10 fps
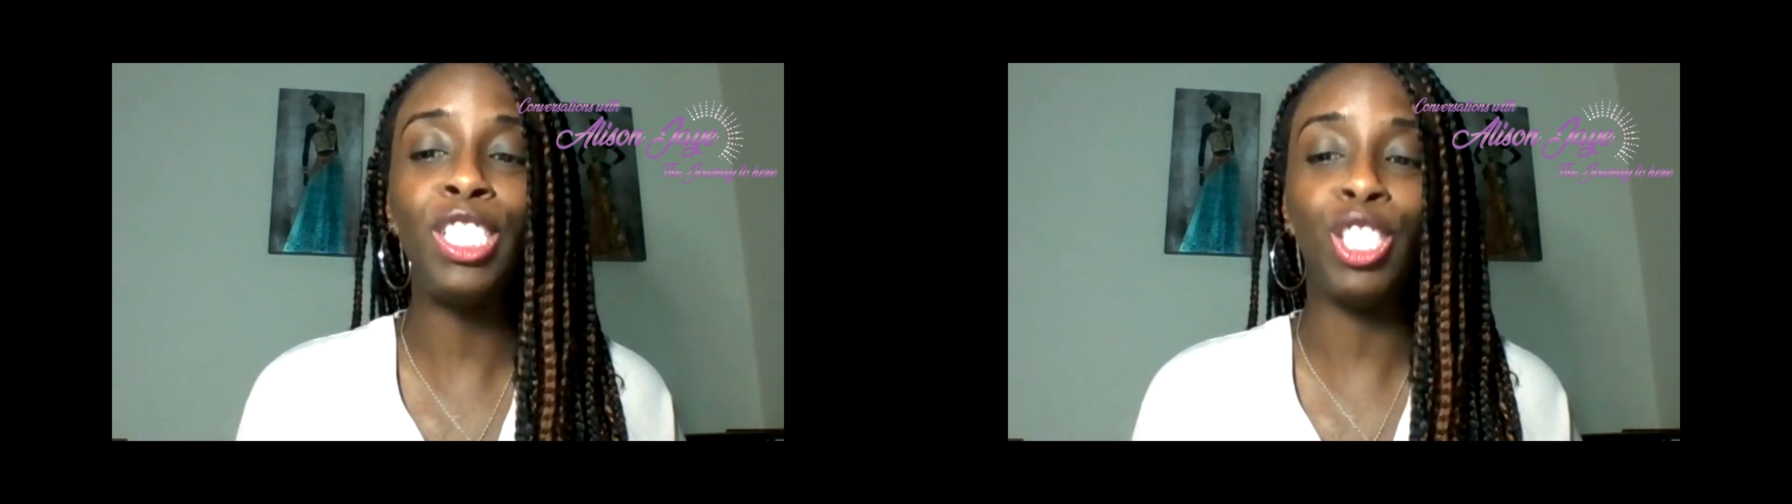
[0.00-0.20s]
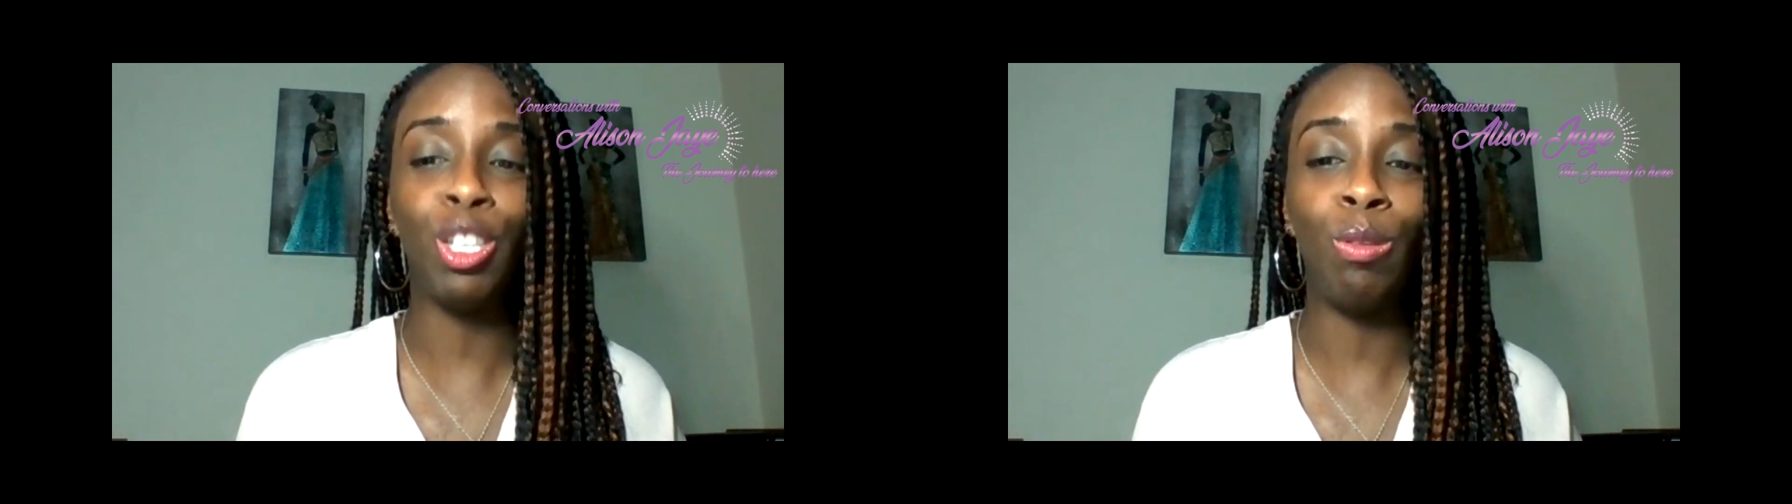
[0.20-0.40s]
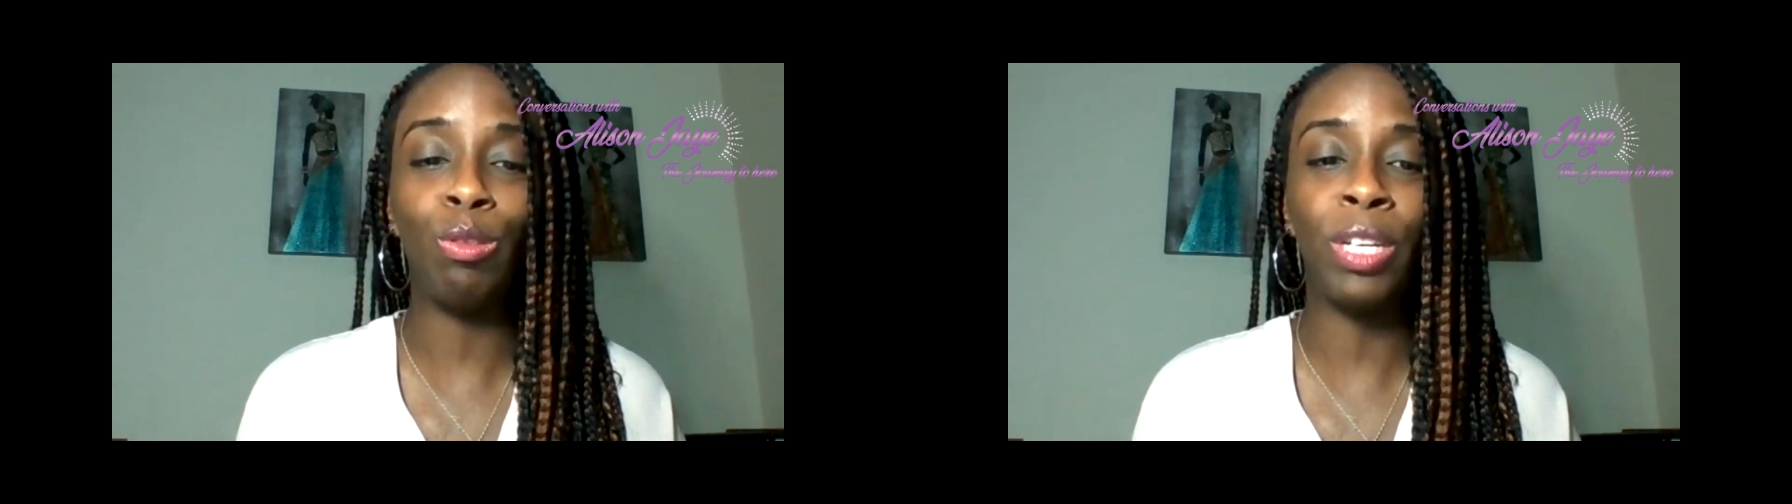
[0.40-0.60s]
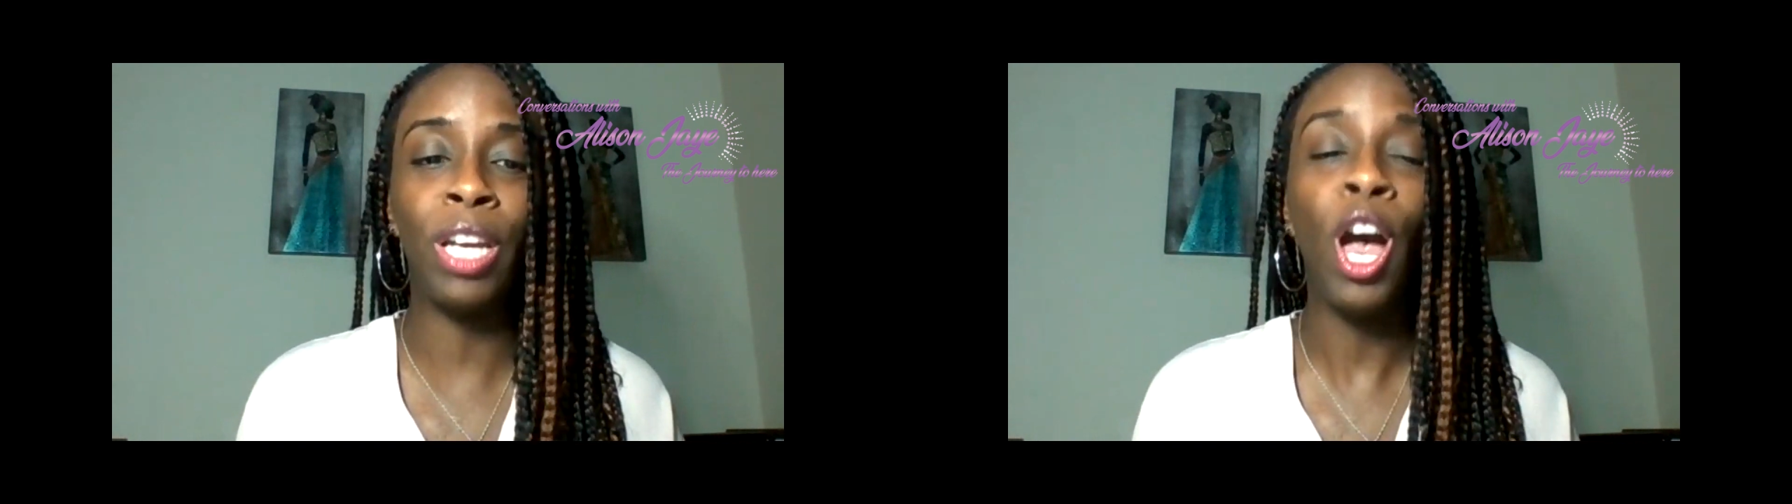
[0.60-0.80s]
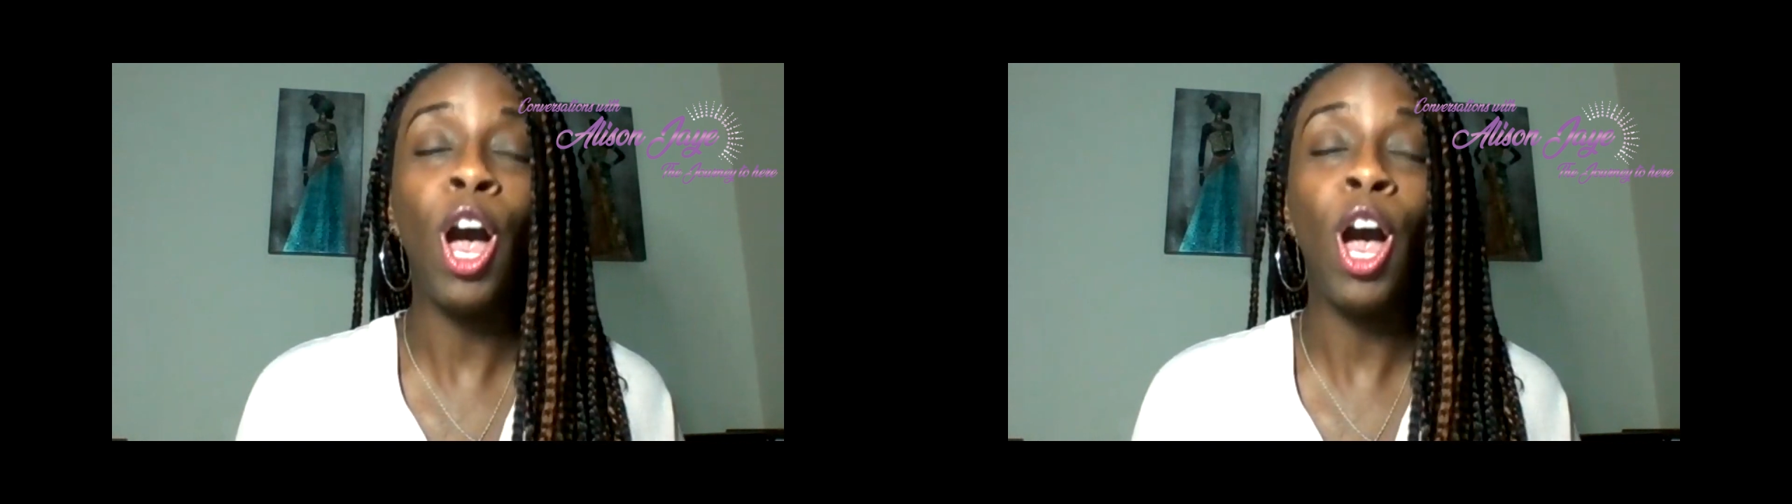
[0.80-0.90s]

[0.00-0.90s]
children